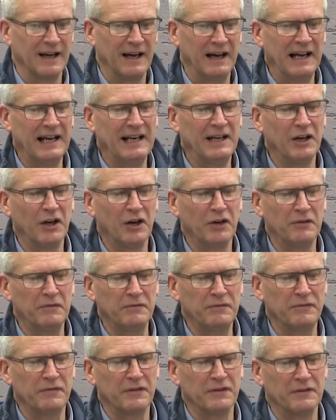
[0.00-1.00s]
I
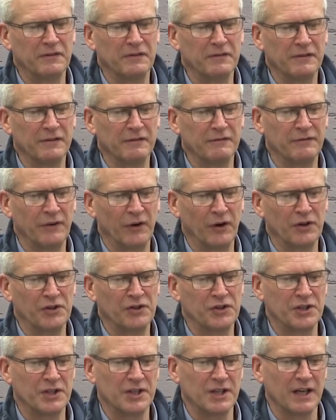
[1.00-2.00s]
love
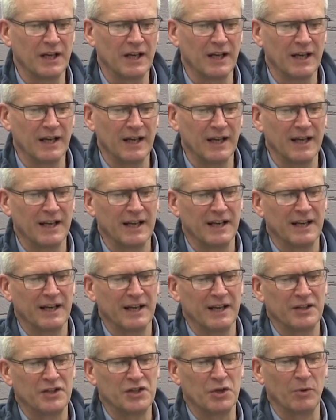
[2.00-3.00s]
verse
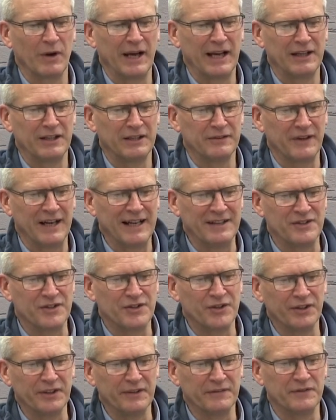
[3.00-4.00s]
12. It
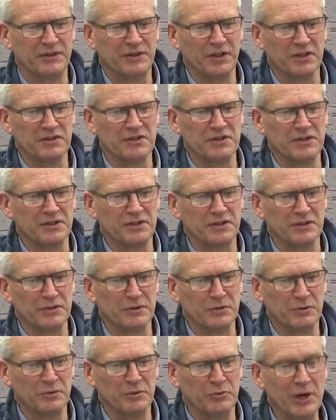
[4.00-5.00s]
sort of doesn't
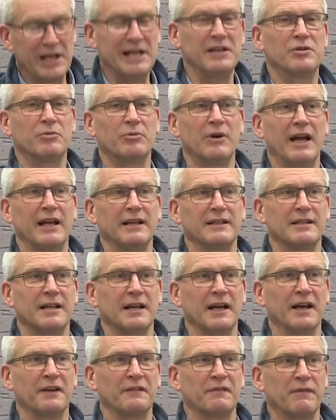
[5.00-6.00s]
read right
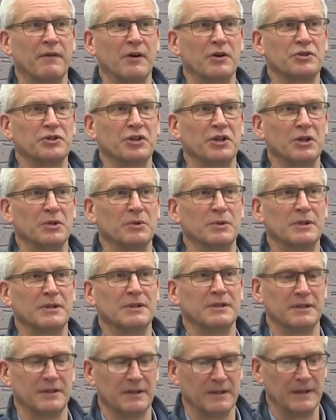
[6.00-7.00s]
at first go.
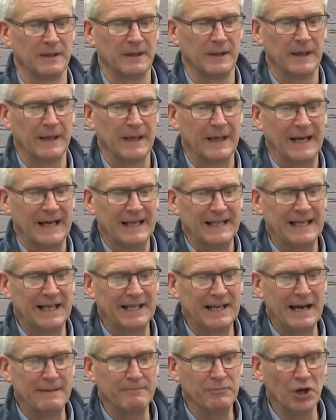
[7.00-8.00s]

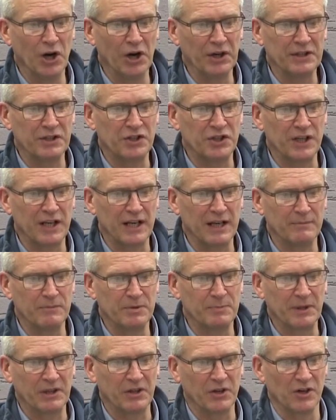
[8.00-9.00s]
Yet I'm not
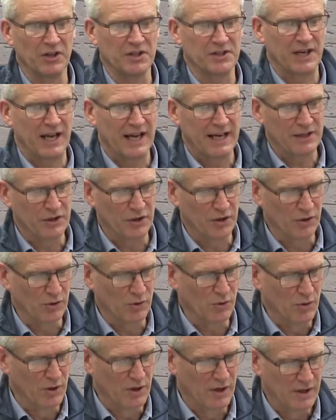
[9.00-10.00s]
ashamed because I
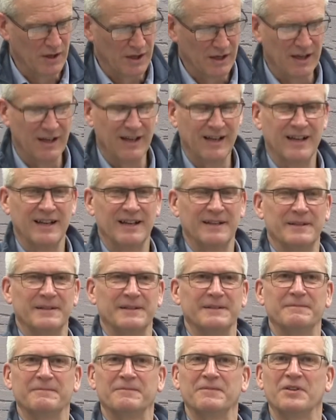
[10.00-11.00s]
know,
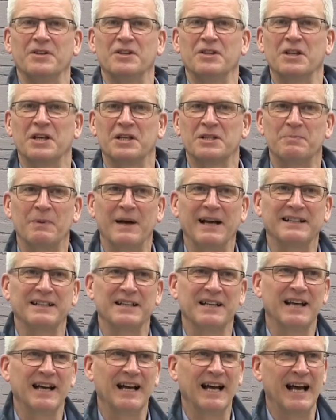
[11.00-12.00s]
you
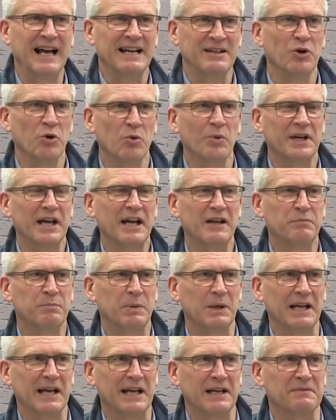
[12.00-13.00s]
expect, I know what I've
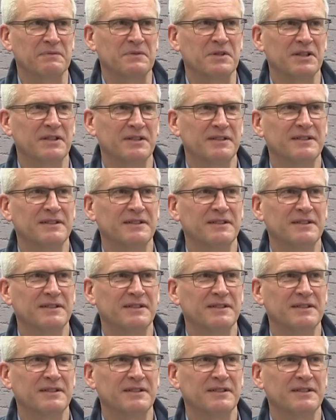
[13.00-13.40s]
believed.